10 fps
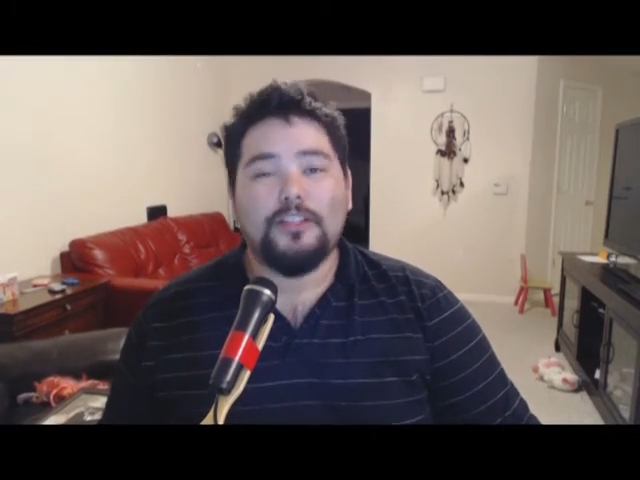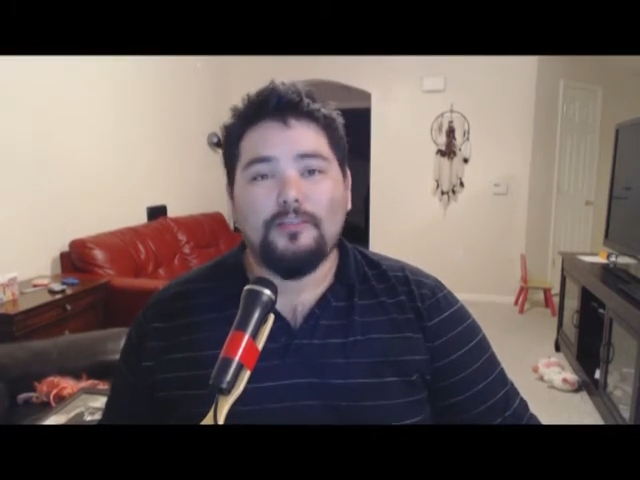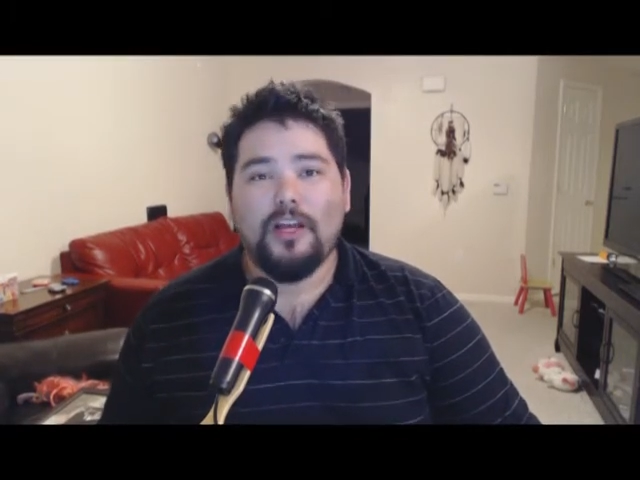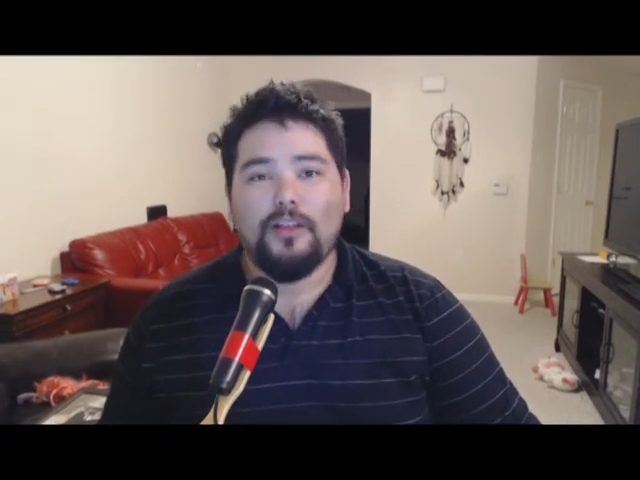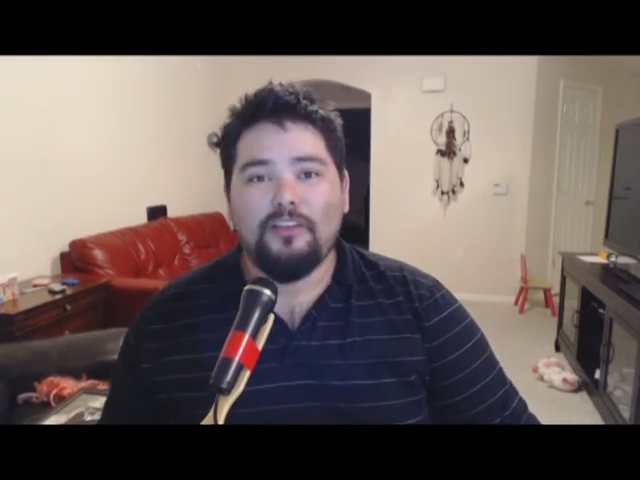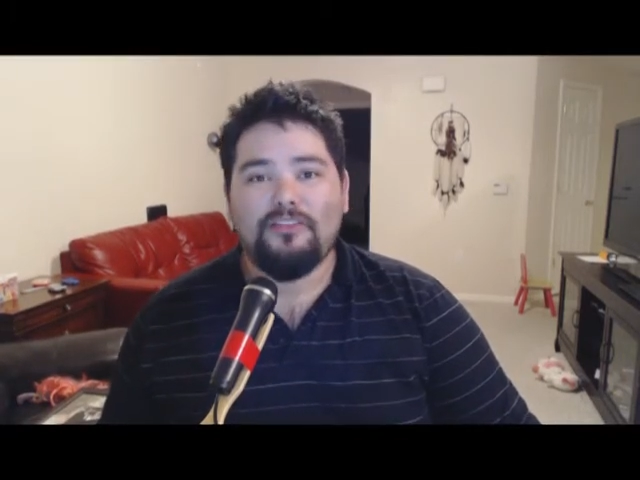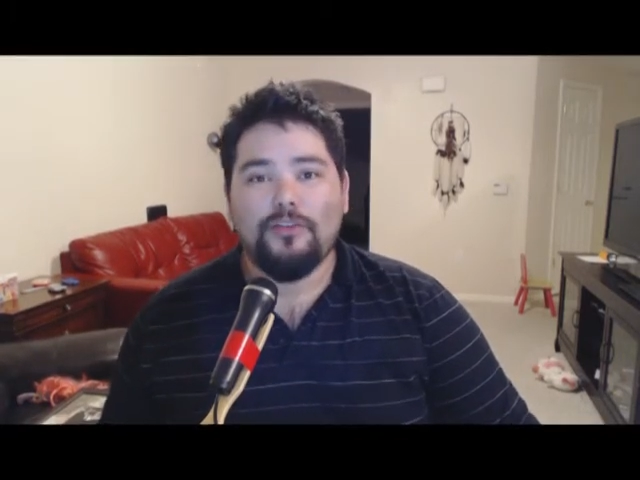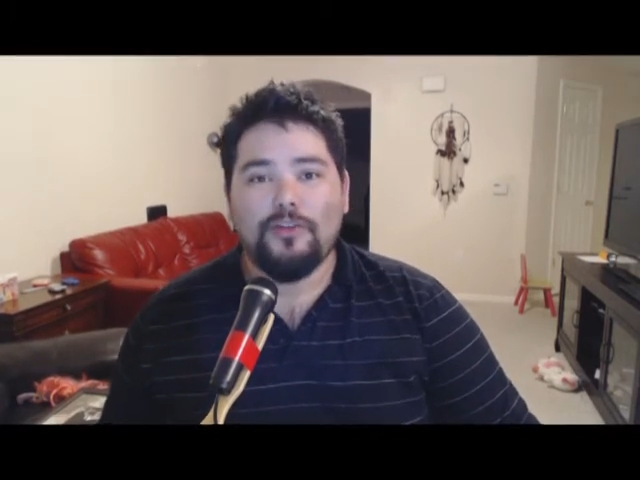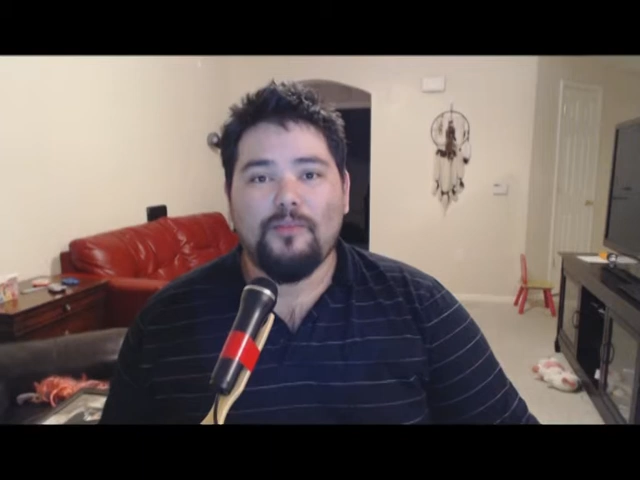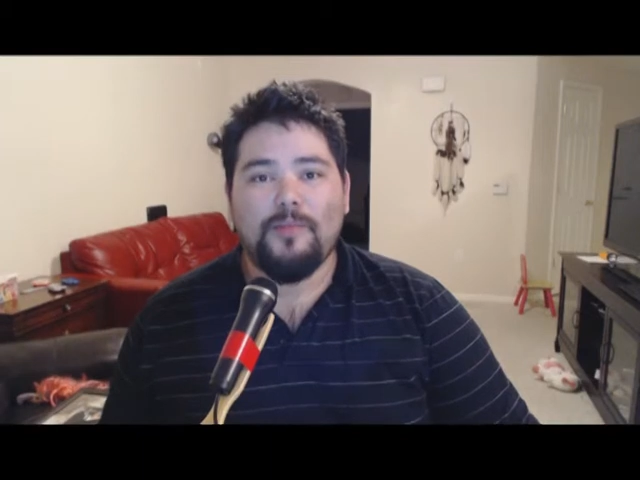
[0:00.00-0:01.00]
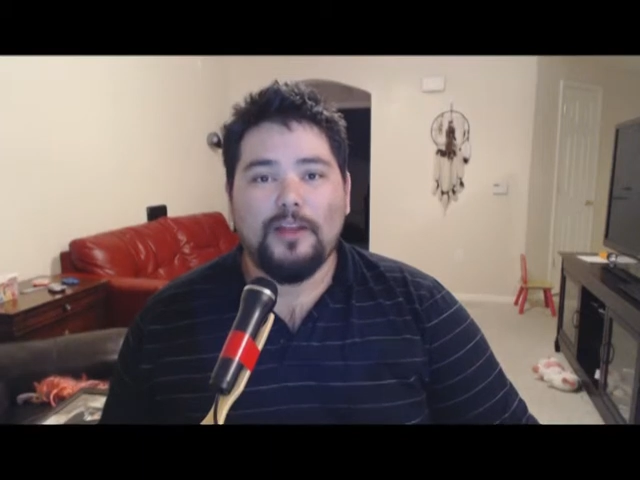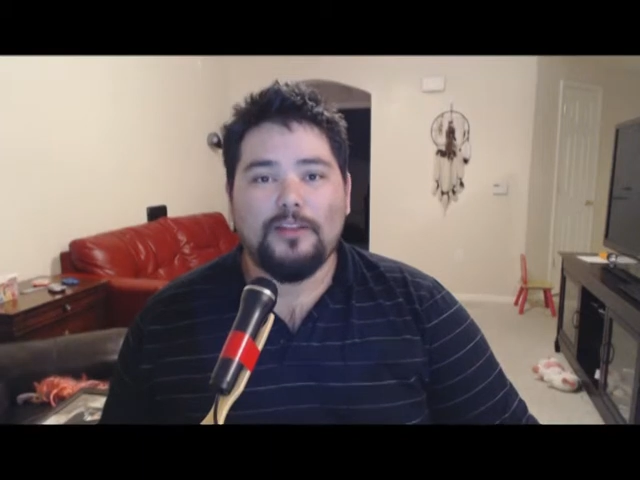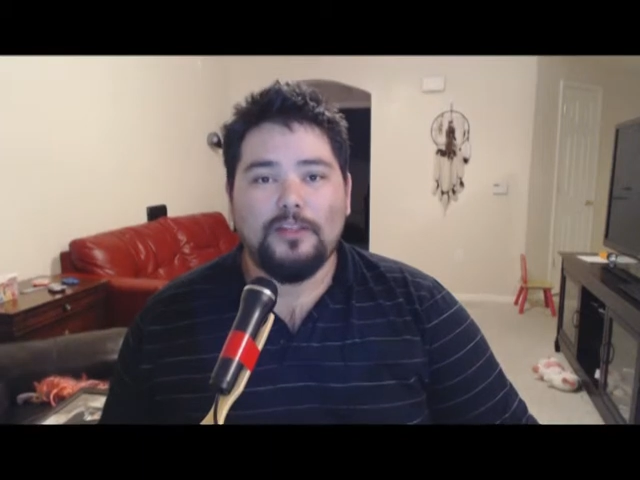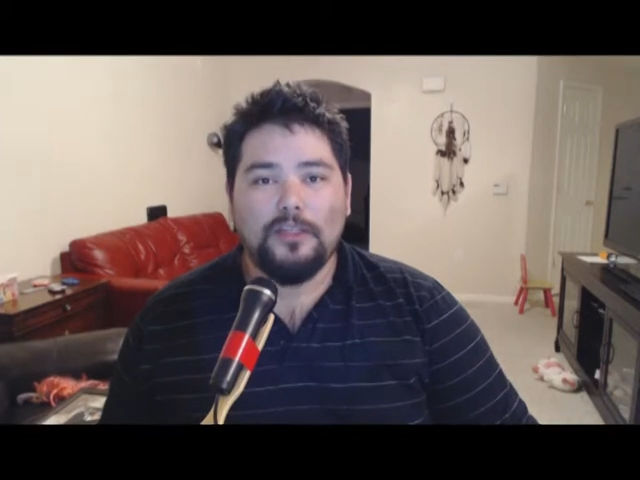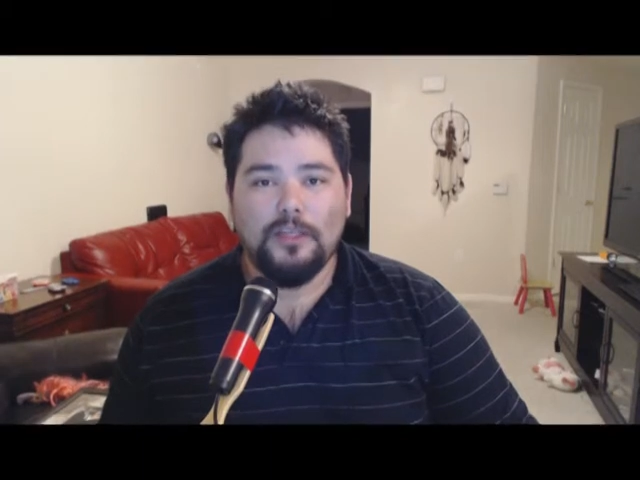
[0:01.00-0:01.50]
Yet somehow they've shown up
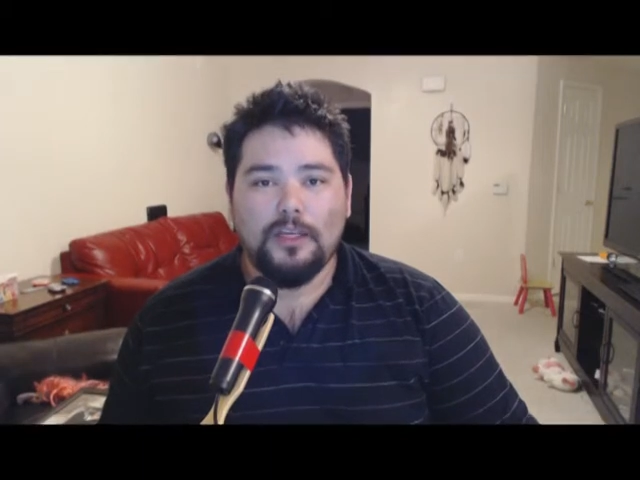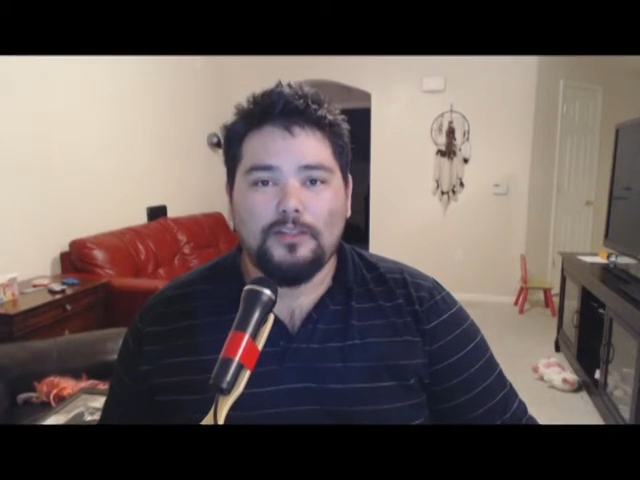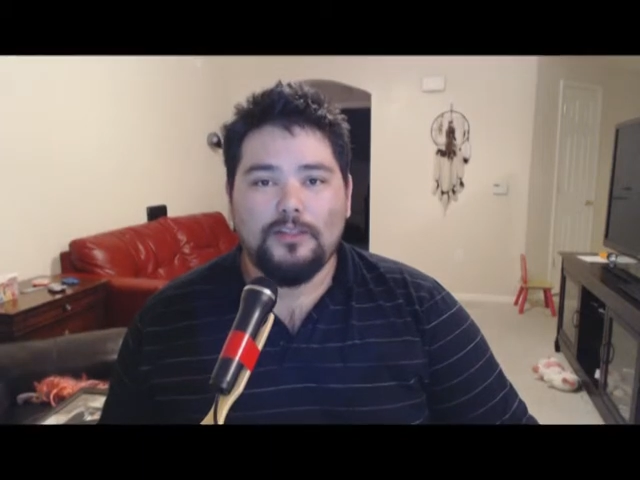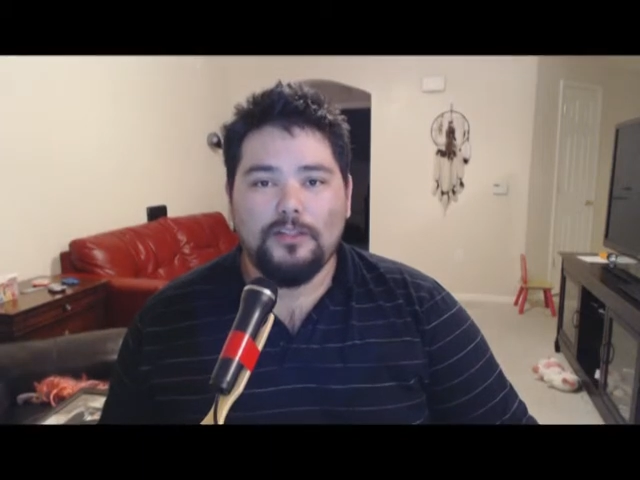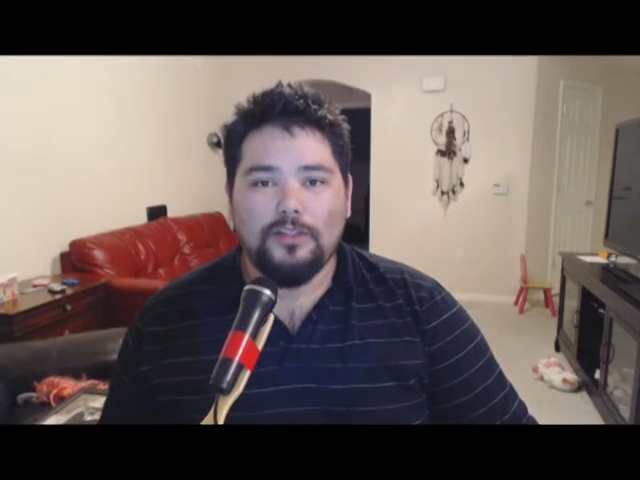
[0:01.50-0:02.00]
at CES